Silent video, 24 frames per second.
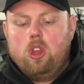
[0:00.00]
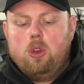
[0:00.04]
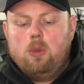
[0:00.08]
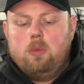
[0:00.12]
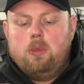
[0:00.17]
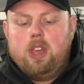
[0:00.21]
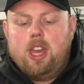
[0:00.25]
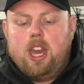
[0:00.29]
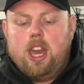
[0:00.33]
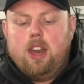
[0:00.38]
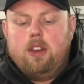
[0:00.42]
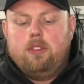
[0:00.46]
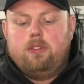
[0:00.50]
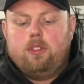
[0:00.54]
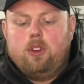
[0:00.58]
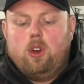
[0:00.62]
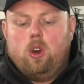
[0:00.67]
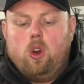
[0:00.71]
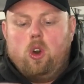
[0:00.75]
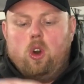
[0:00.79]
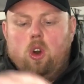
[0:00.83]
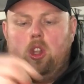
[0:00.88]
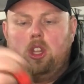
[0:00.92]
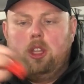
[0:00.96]
we have
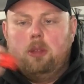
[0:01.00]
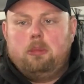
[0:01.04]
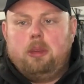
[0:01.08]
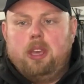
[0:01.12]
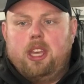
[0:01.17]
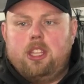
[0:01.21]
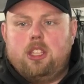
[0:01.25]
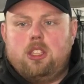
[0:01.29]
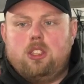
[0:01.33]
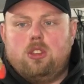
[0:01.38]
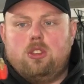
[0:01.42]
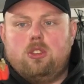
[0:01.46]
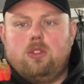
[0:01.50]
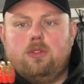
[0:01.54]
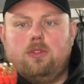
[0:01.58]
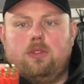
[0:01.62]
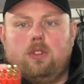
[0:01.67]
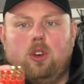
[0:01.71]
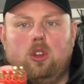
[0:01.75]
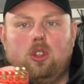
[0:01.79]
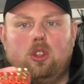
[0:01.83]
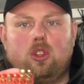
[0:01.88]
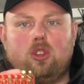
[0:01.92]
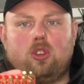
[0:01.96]
all the bits
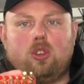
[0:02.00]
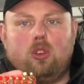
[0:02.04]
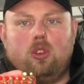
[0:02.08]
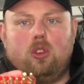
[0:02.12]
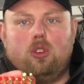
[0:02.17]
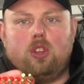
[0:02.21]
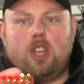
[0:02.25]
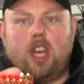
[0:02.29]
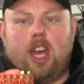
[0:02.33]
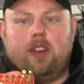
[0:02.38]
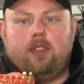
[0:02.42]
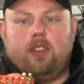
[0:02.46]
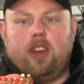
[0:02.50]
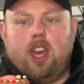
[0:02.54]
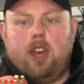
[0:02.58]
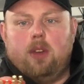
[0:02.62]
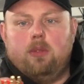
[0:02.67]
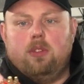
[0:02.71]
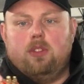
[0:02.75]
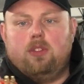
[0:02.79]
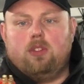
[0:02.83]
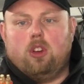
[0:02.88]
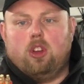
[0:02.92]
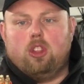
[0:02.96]
for the screwdriver, and
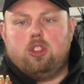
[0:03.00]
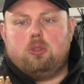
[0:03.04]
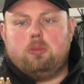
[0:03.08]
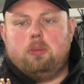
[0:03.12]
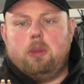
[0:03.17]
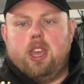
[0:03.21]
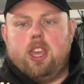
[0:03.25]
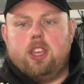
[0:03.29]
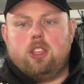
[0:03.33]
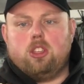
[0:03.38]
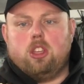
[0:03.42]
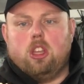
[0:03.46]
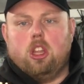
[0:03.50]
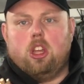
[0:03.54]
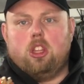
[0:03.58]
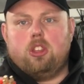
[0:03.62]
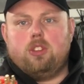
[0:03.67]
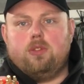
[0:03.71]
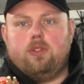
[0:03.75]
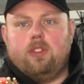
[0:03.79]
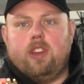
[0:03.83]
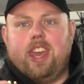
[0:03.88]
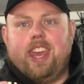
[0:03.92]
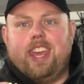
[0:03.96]
we've got spare
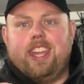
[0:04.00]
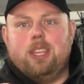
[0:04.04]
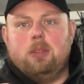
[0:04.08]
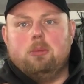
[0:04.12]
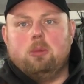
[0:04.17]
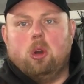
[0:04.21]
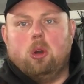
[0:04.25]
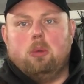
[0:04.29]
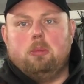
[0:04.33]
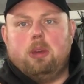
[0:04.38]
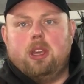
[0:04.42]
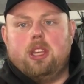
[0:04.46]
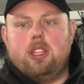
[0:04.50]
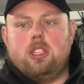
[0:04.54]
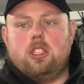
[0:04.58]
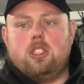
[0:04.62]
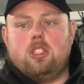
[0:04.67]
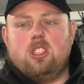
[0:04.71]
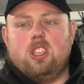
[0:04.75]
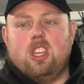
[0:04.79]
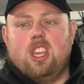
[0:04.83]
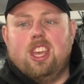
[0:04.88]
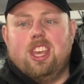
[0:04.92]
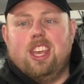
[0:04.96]
slots for any more
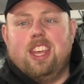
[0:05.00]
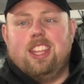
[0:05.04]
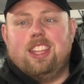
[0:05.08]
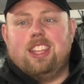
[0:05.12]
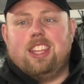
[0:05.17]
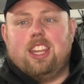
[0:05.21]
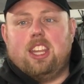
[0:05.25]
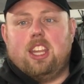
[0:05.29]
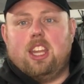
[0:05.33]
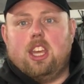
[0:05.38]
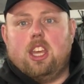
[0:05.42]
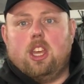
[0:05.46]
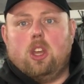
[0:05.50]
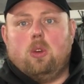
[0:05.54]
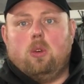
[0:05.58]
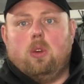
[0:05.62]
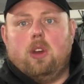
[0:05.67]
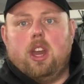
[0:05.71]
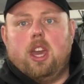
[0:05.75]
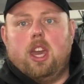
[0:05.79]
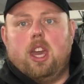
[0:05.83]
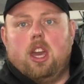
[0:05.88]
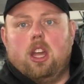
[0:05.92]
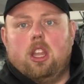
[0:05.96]
bits that I
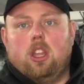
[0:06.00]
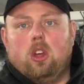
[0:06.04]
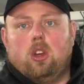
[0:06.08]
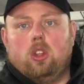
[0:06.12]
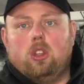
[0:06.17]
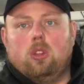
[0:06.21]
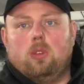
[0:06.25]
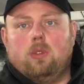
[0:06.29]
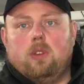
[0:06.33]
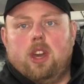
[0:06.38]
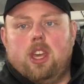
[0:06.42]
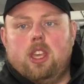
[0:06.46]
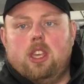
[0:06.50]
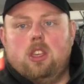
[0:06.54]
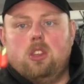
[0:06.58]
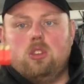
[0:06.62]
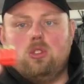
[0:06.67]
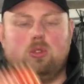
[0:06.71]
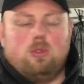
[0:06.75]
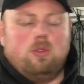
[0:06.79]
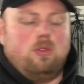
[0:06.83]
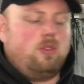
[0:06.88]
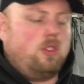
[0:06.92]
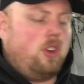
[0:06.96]
acquire along the way.
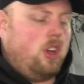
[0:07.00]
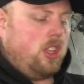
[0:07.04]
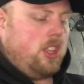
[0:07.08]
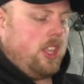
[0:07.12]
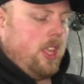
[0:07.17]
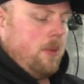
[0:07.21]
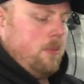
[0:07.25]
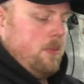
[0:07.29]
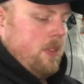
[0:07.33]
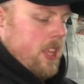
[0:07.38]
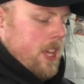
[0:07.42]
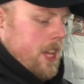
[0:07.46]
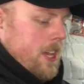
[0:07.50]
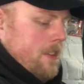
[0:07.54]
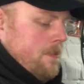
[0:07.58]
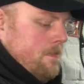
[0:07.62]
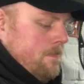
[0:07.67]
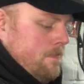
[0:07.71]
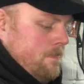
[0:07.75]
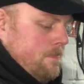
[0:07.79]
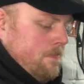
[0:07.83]
So we've got them there.